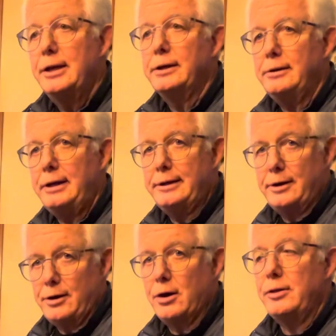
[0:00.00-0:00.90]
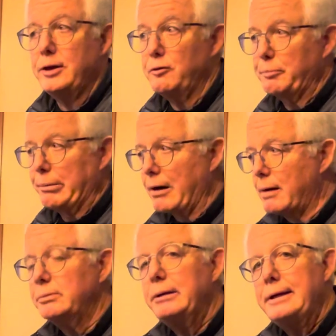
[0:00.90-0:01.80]
you need to know that you've
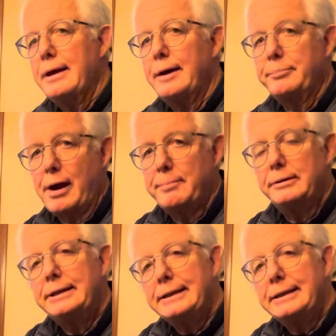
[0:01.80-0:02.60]
probably not properly